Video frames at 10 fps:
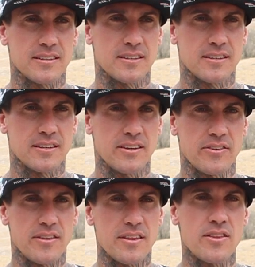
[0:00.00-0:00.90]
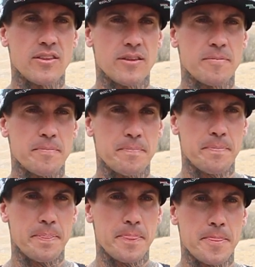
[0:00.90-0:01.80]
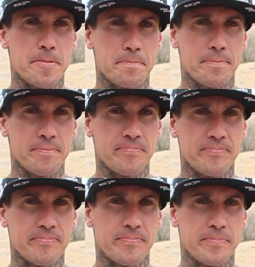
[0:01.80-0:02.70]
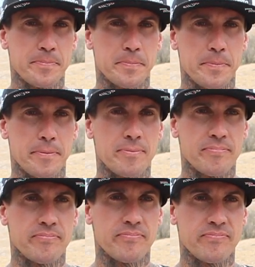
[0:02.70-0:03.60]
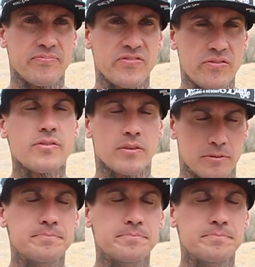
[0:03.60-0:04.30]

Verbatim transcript: you go from freestyle and the next thing was Hart Huntington tattoo right I